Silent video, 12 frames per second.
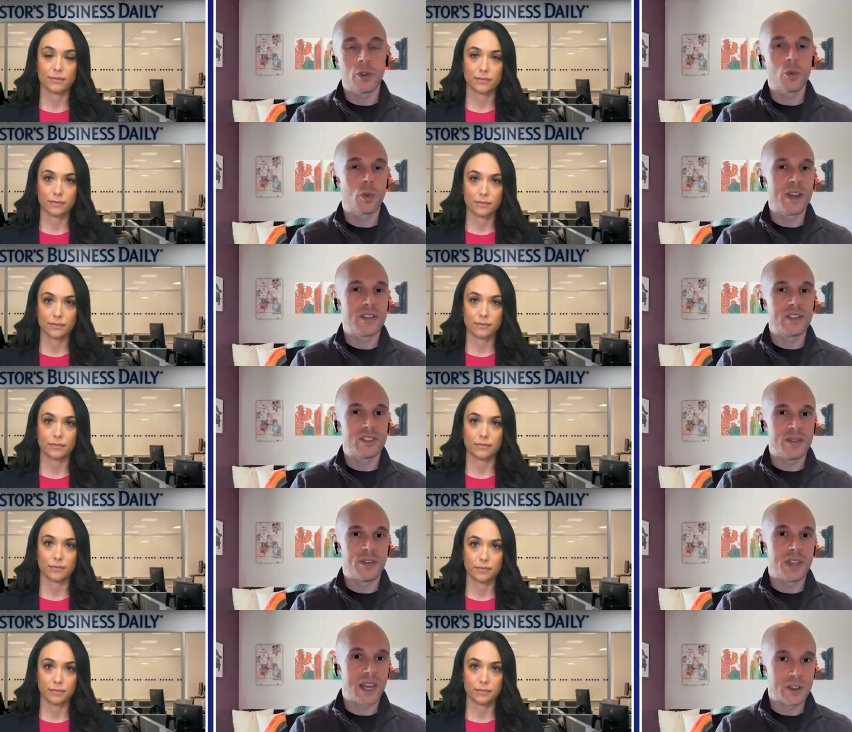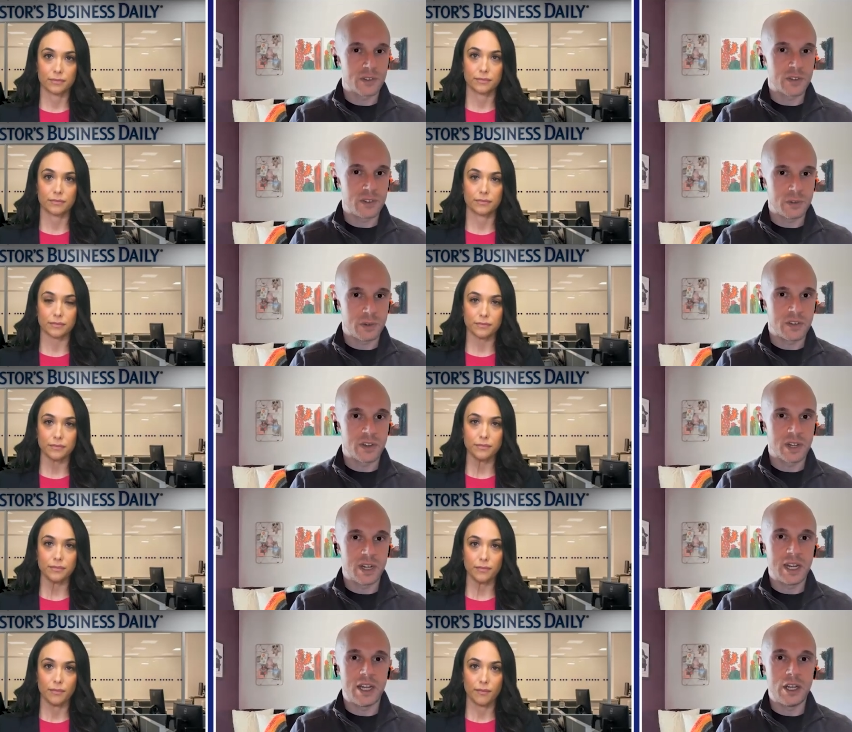Speaker 1: the Ryzen seven thousand series
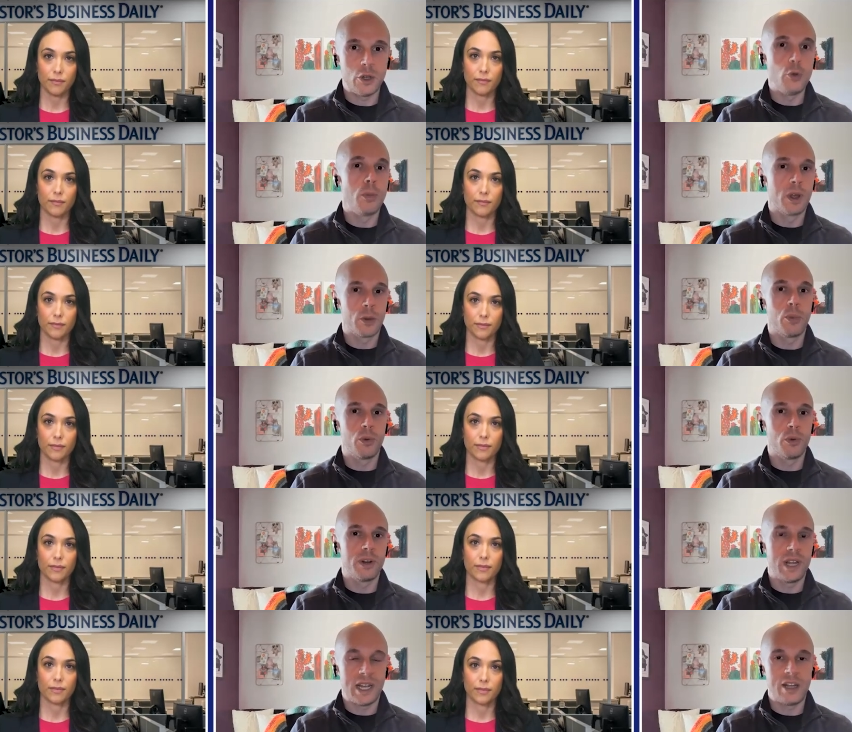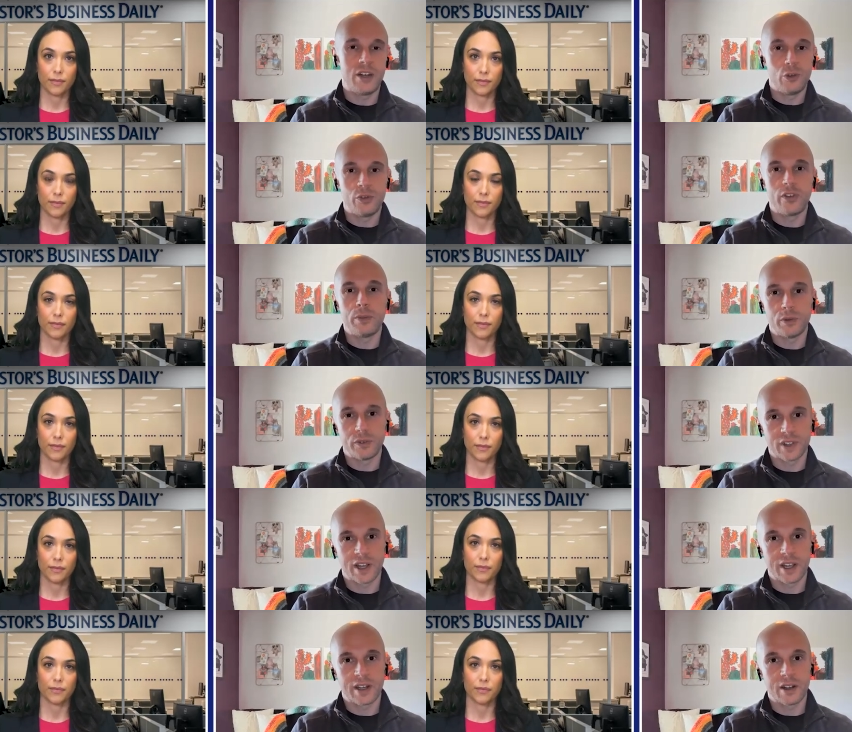on a new motherboard and new C P U
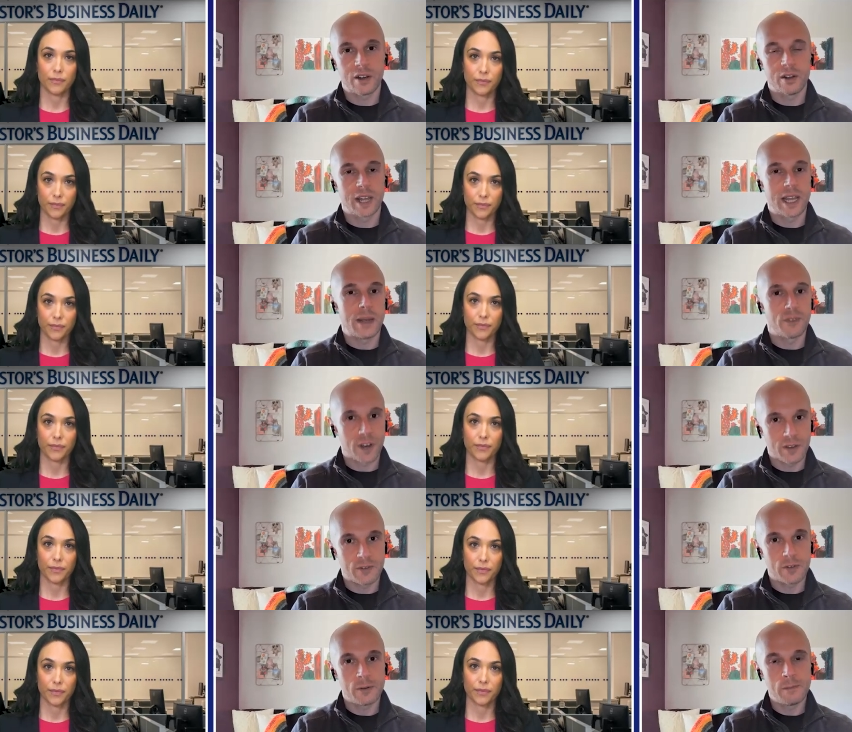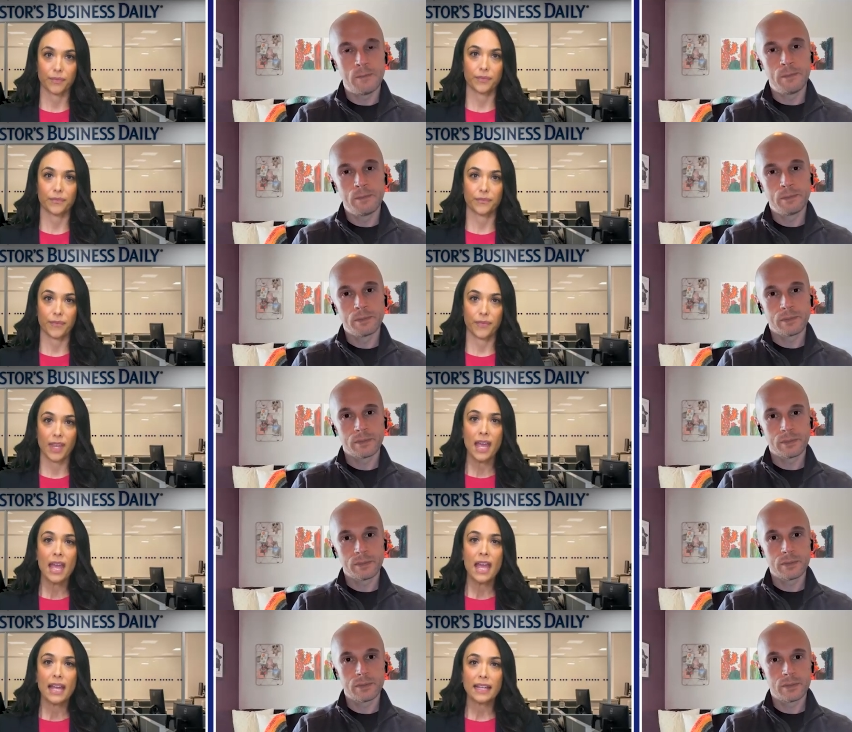socket called A M five.
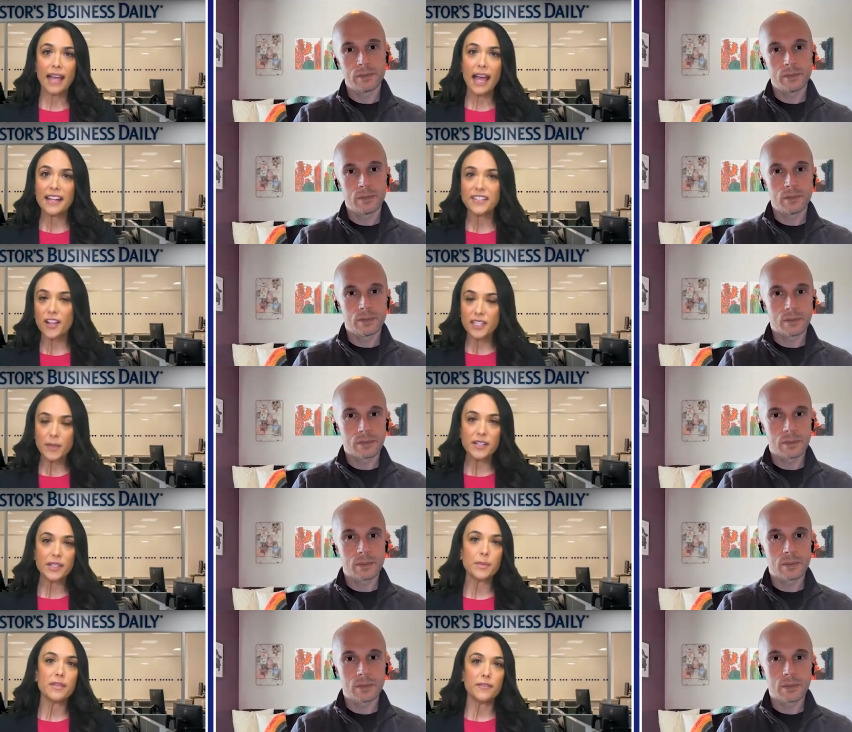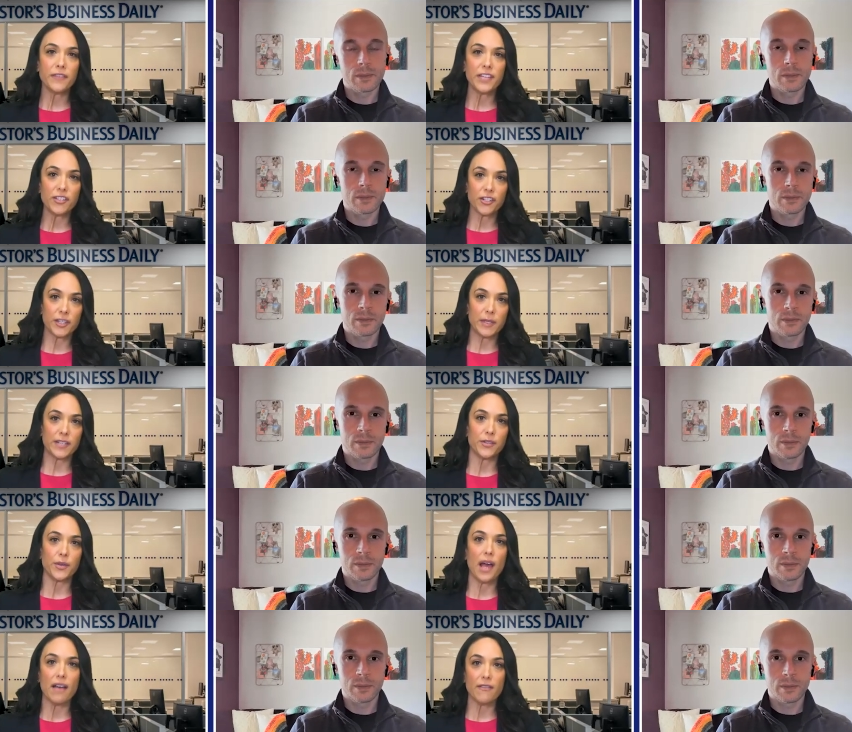
Speaker 2: Yeah, and tell us about some of the features, because you
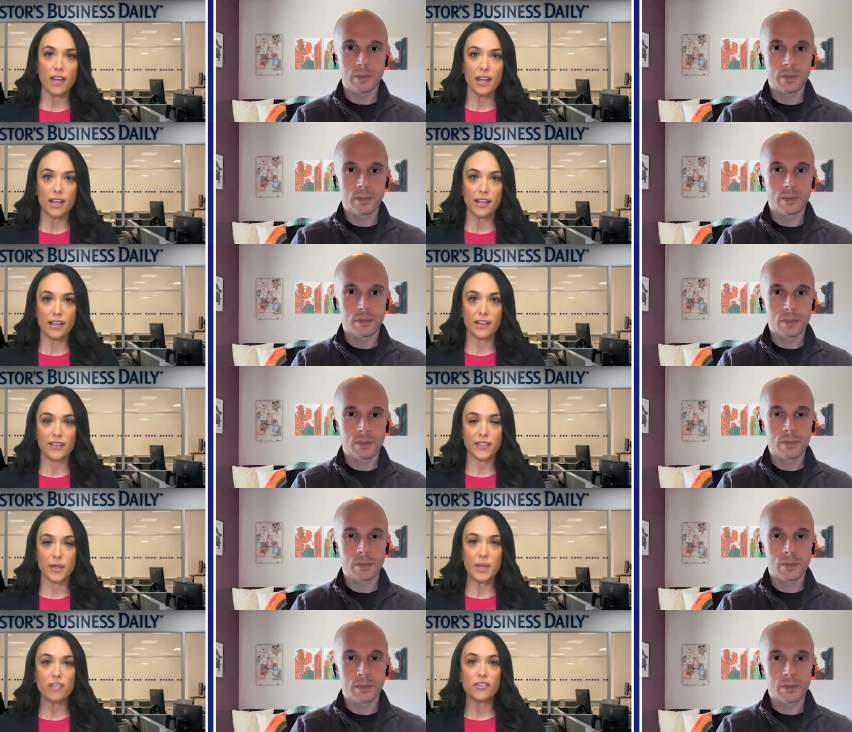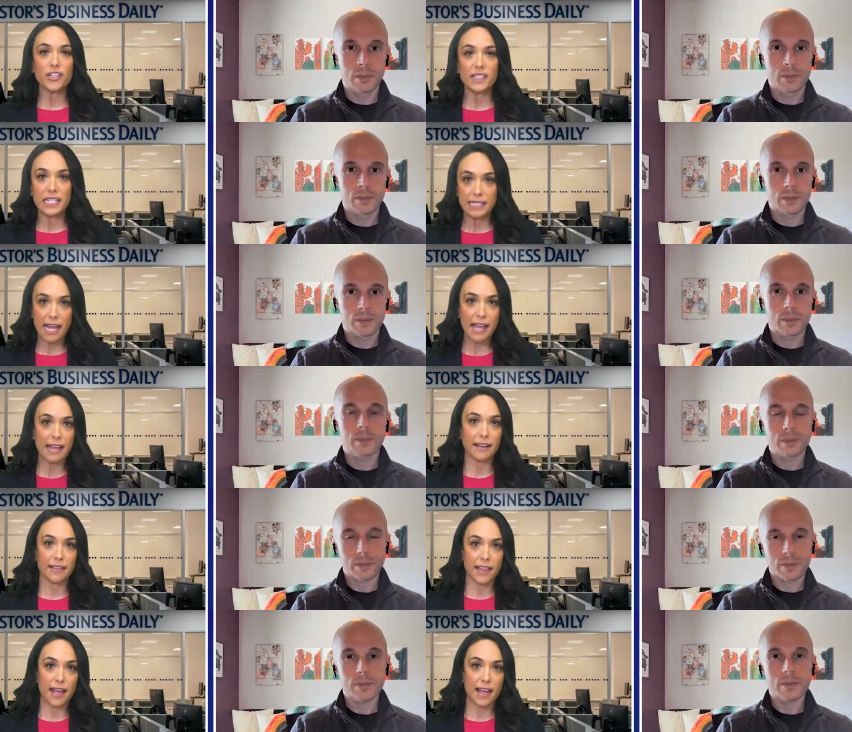have uh, some interesting tech
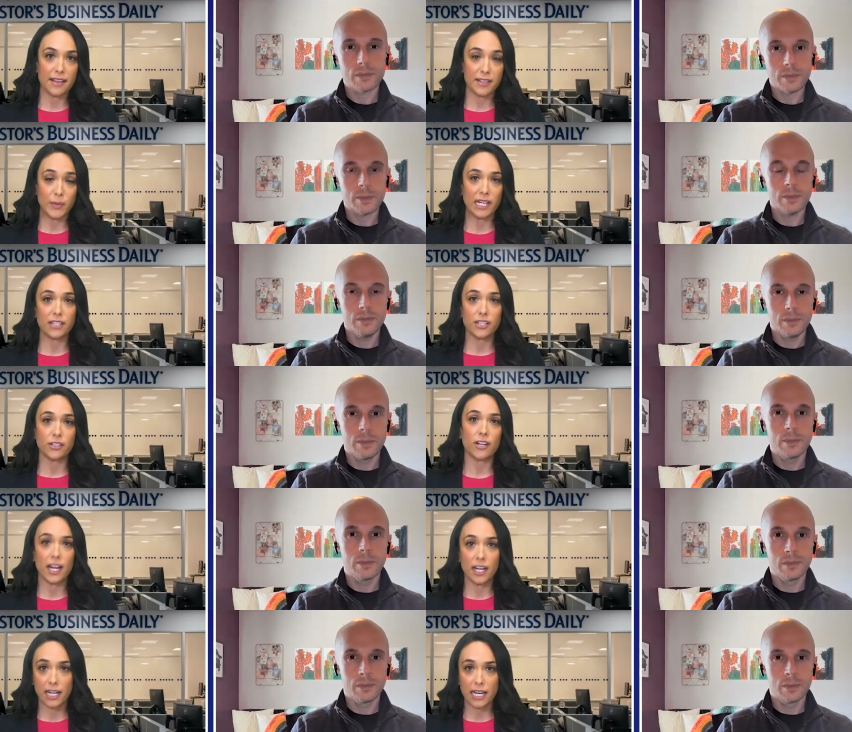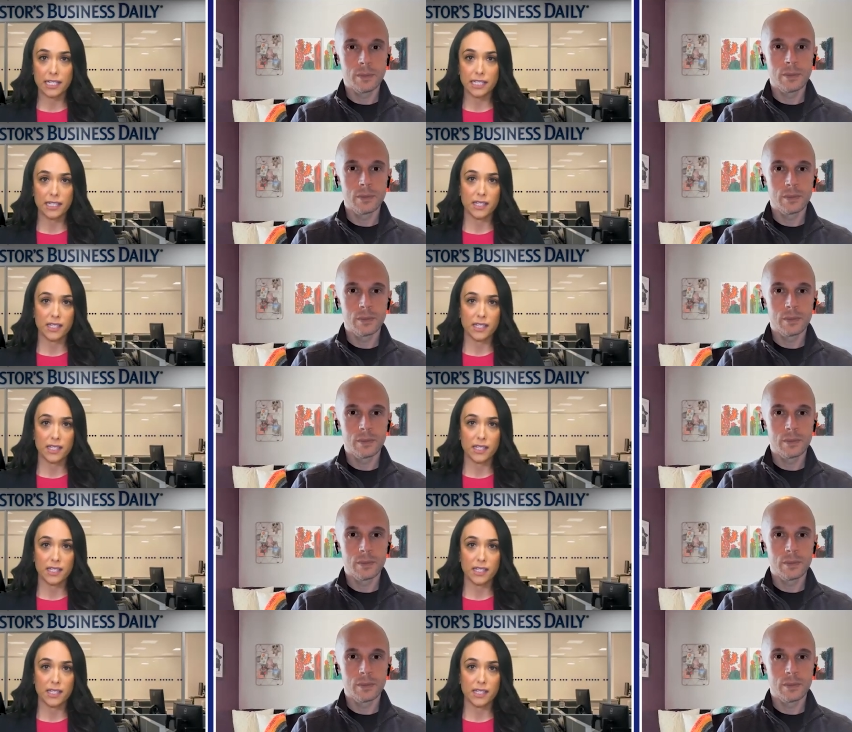that is being integrated into these